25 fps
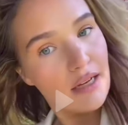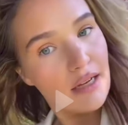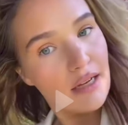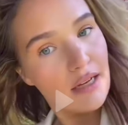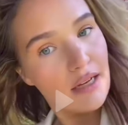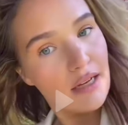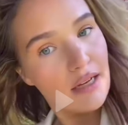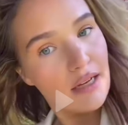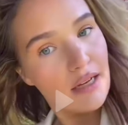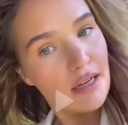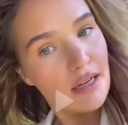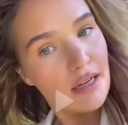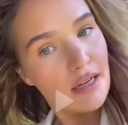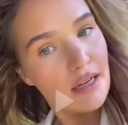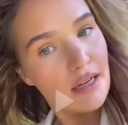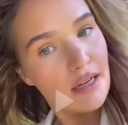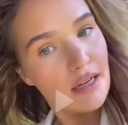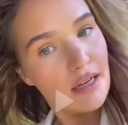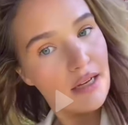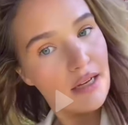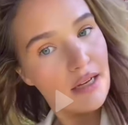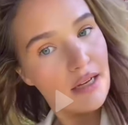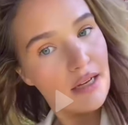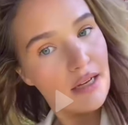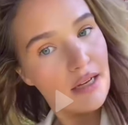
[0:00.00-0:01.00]

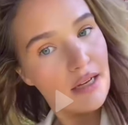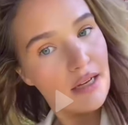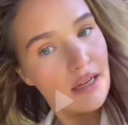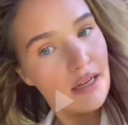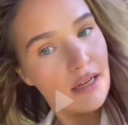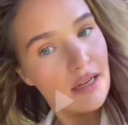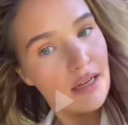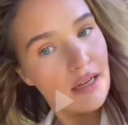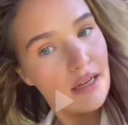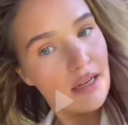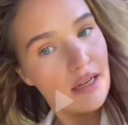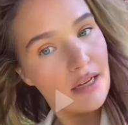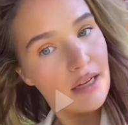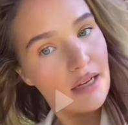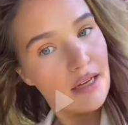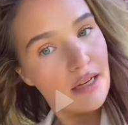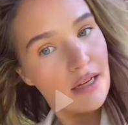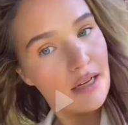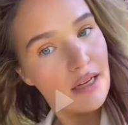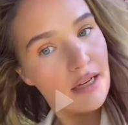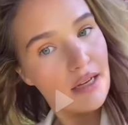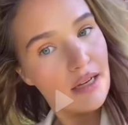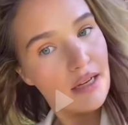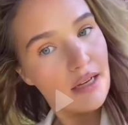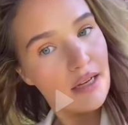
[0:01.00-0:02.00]

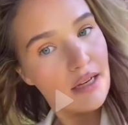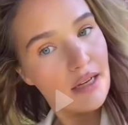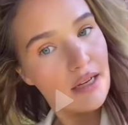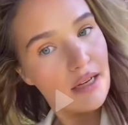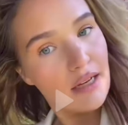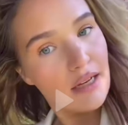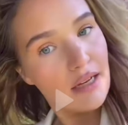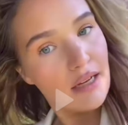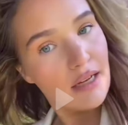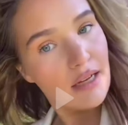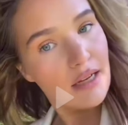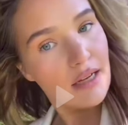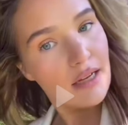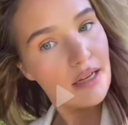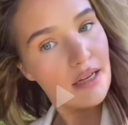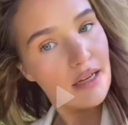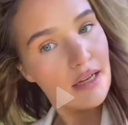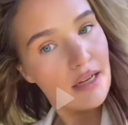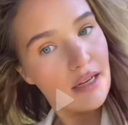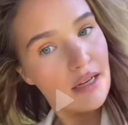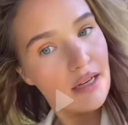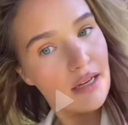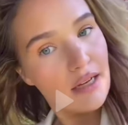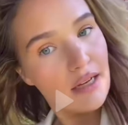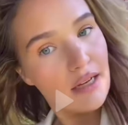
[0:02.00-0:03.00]

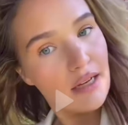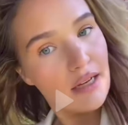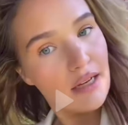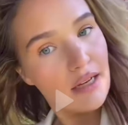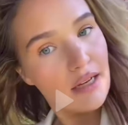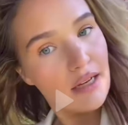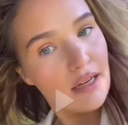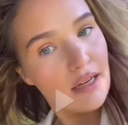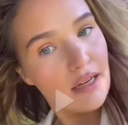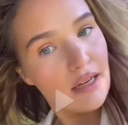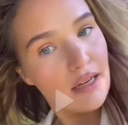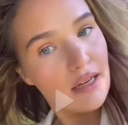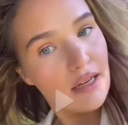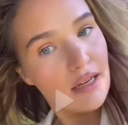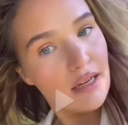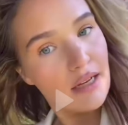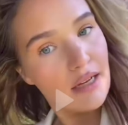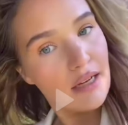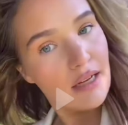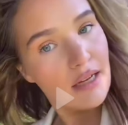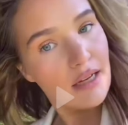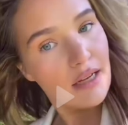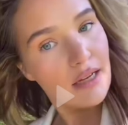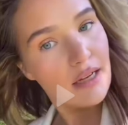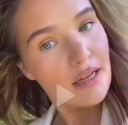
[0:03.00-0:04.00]

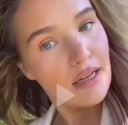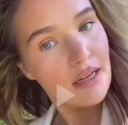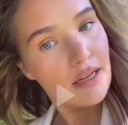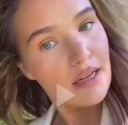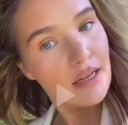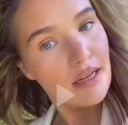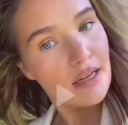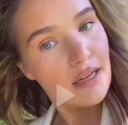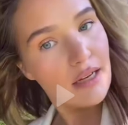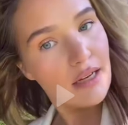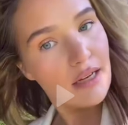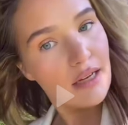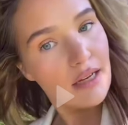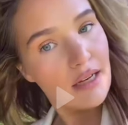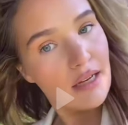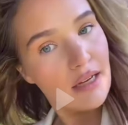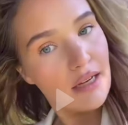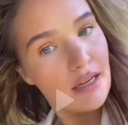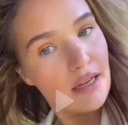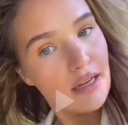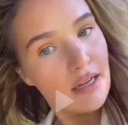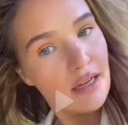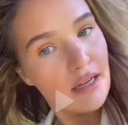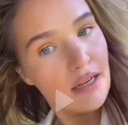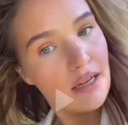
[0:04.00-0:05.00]

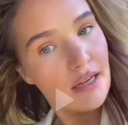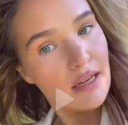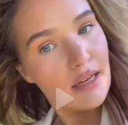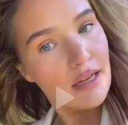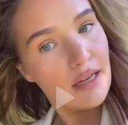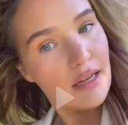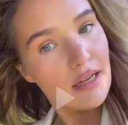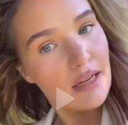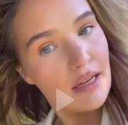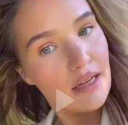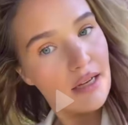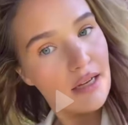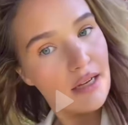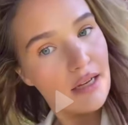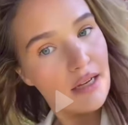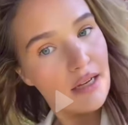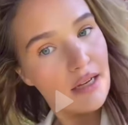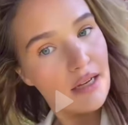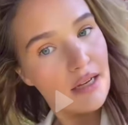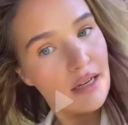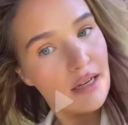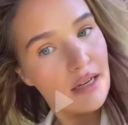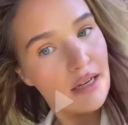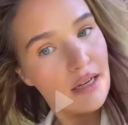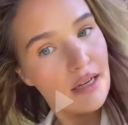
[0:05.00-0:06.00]

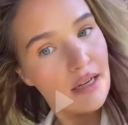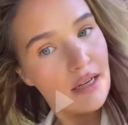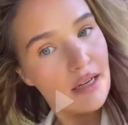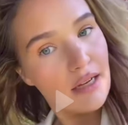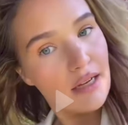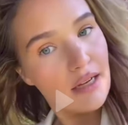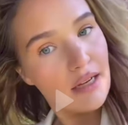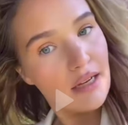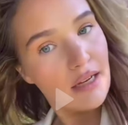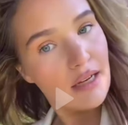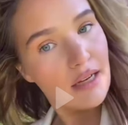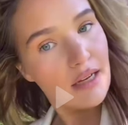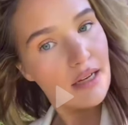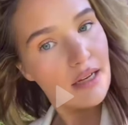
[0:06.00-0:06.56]
No words are spoken by the person on screen.